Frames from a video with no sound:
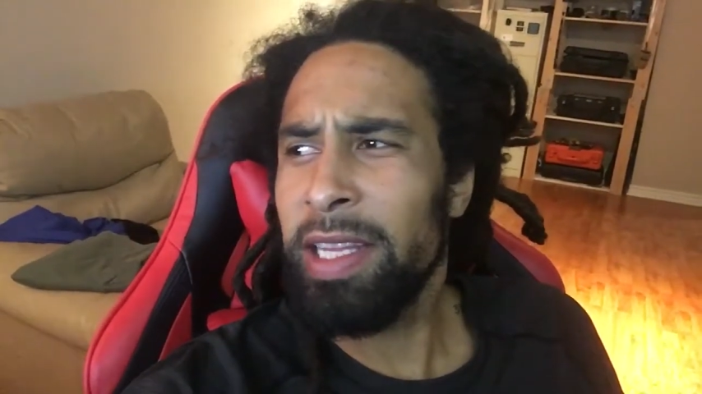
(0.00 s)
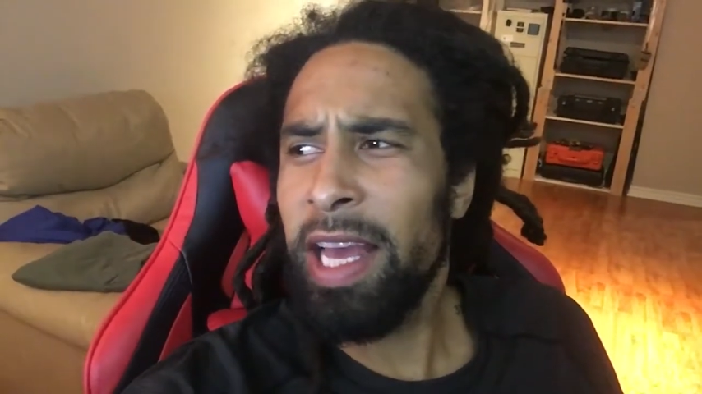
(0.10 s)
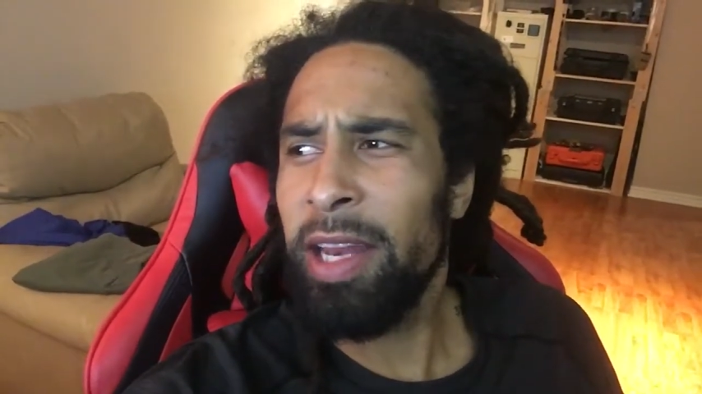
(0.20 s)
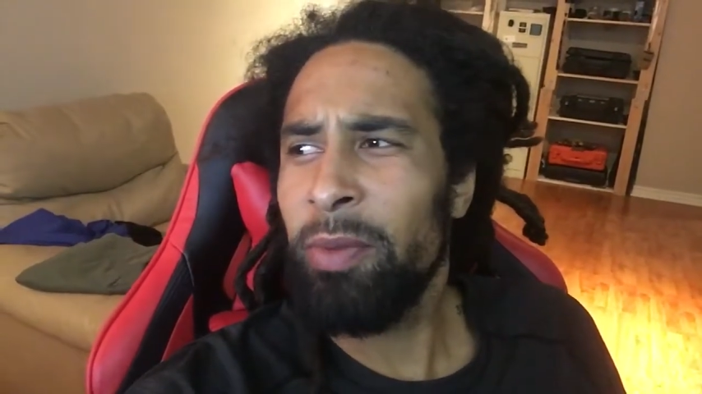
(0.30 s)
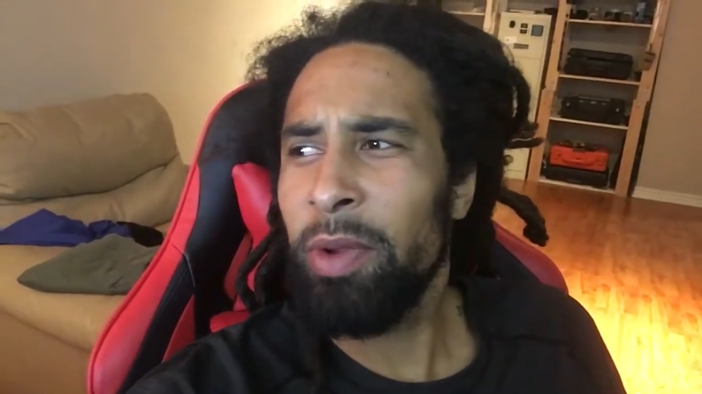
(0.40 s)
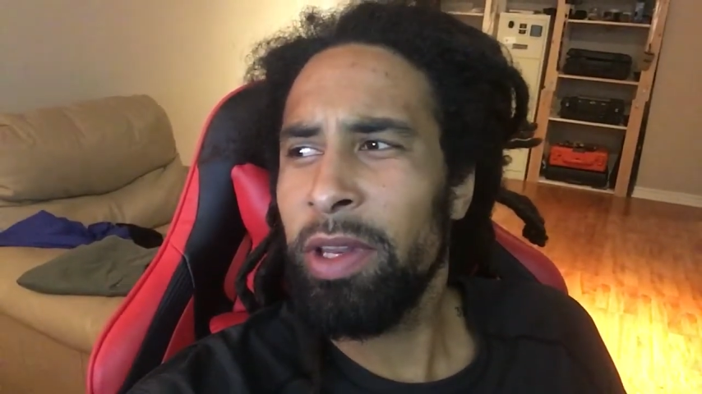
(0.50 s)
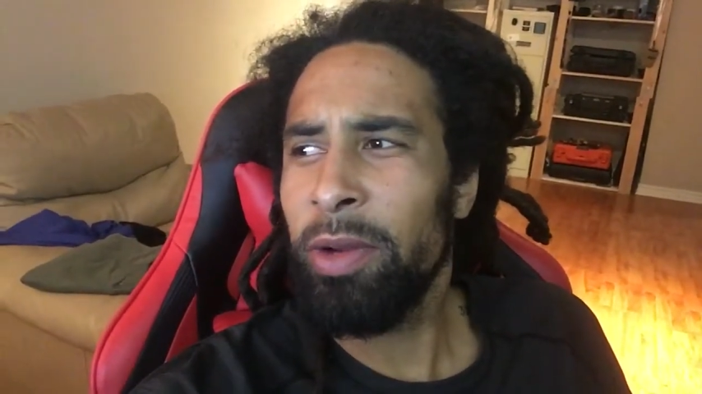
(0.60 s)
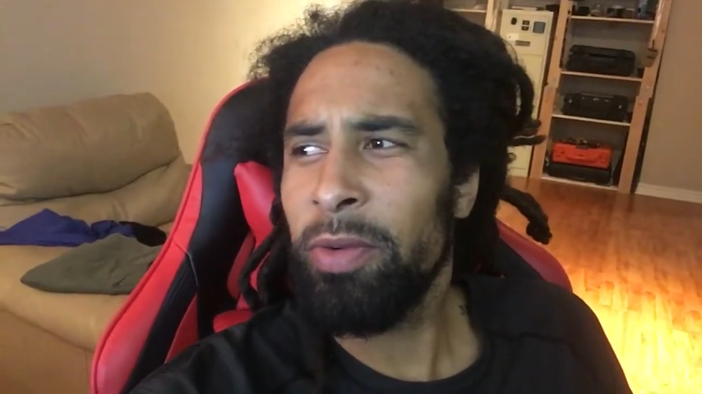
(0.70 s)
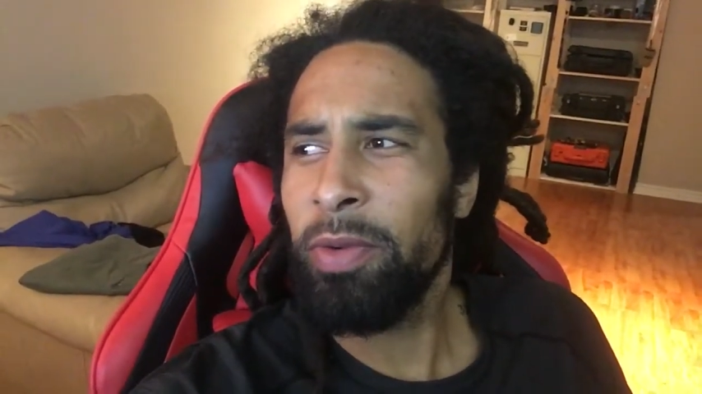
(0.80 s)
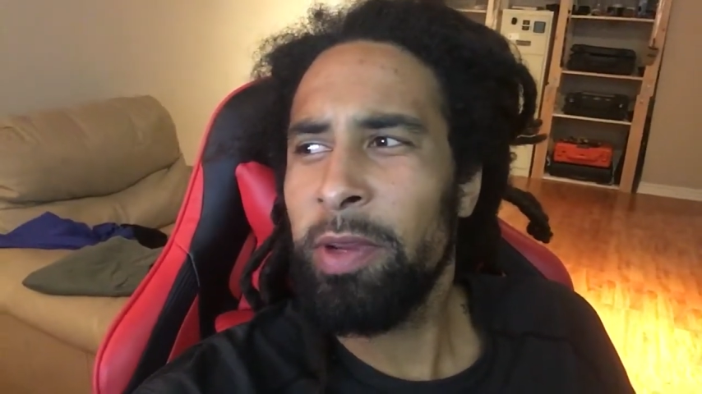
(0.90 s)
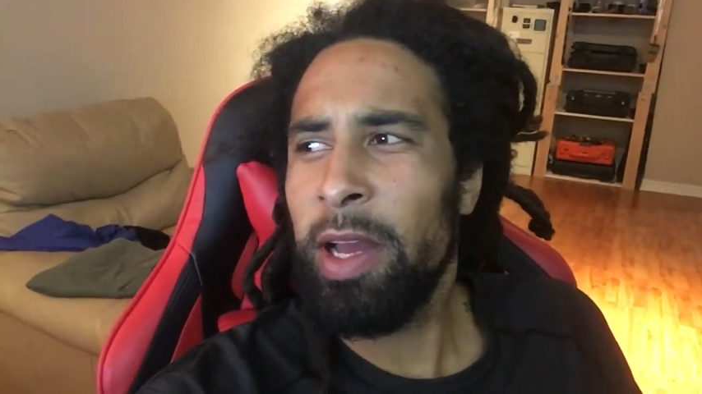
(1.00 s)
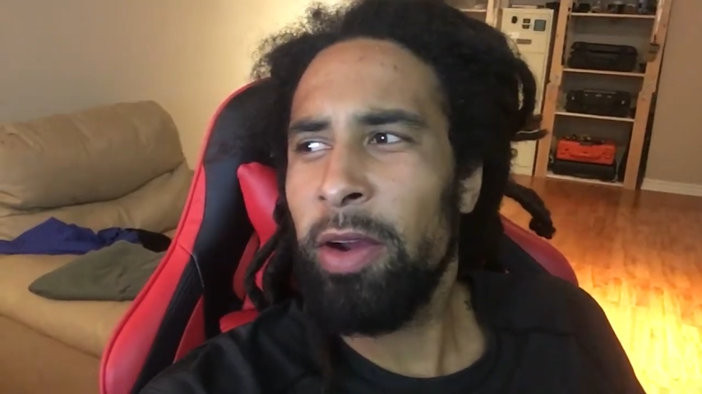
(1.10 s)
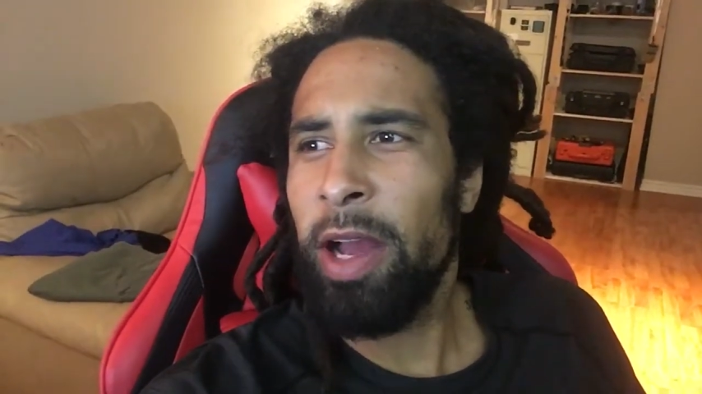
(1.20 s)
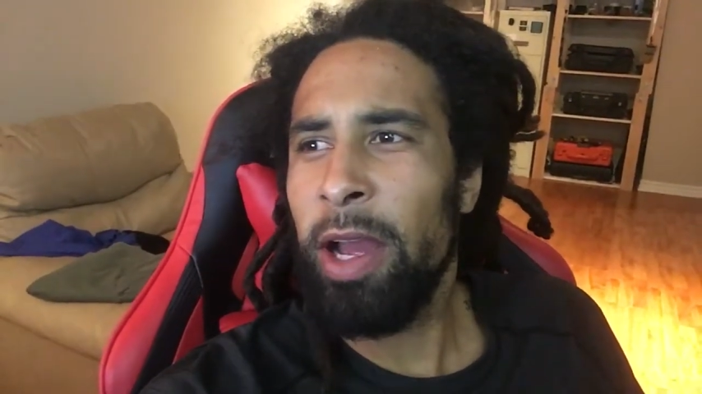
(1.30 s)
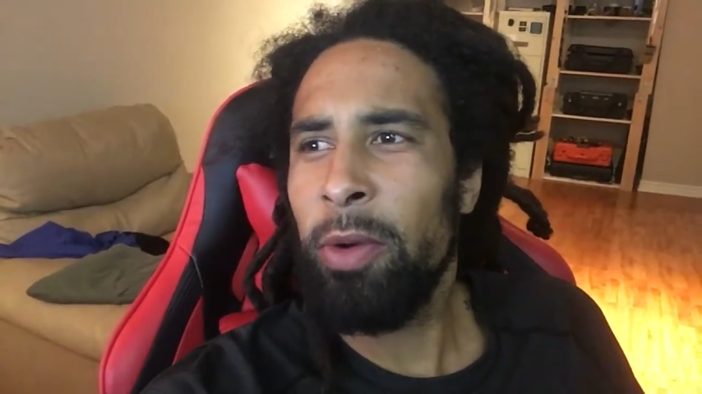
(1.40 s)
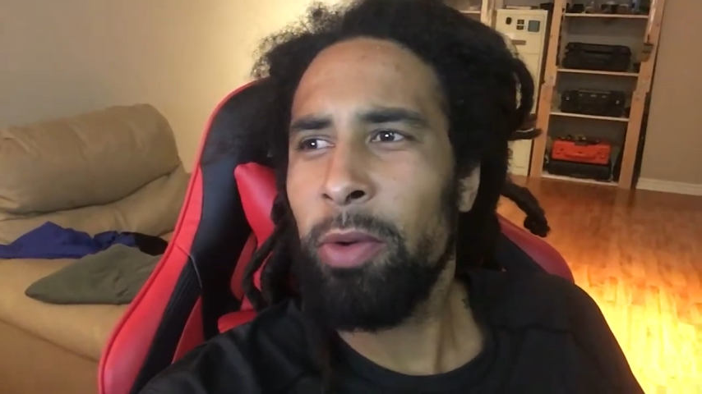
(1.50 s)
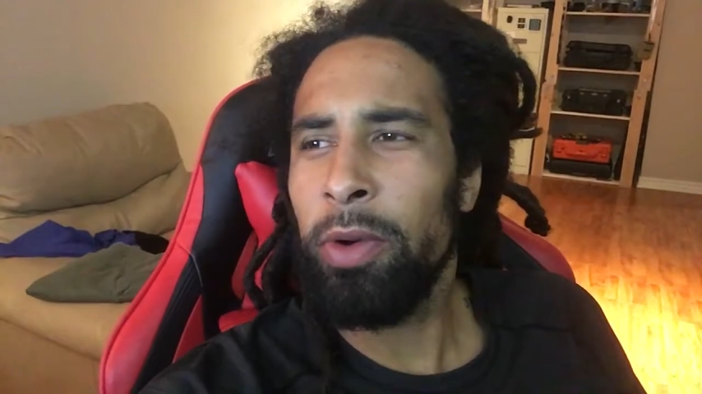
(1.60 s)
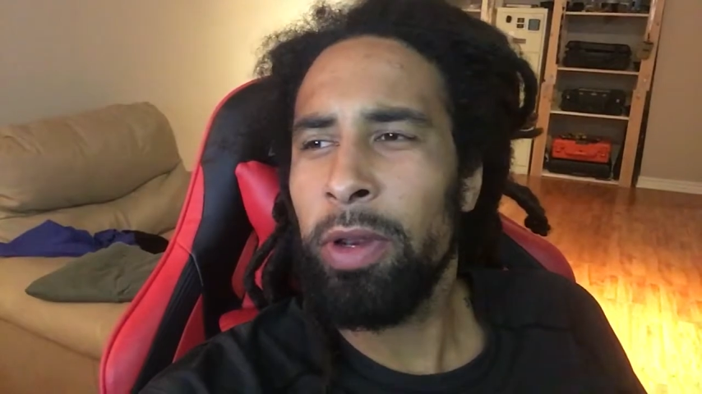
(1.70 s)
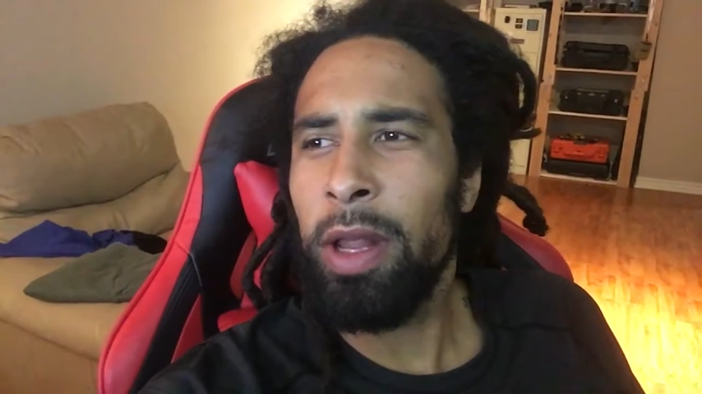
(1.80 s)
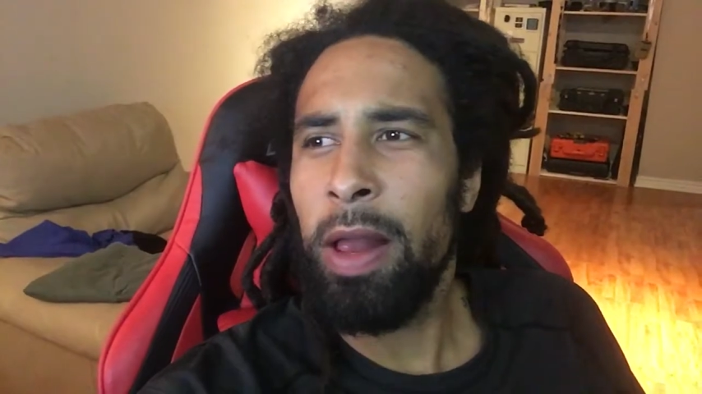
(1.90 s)
that in 1 year from now, I
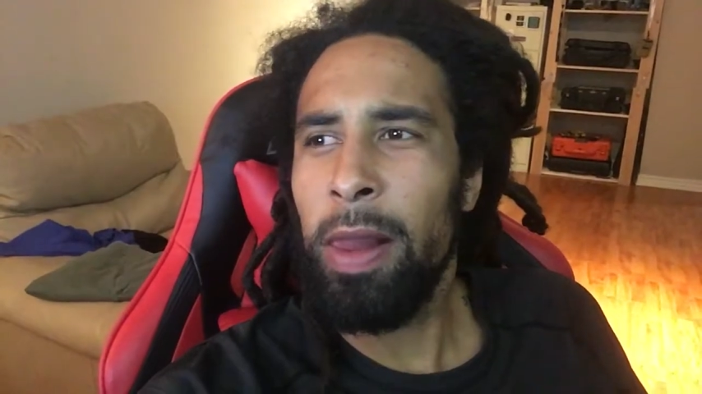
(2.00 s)
would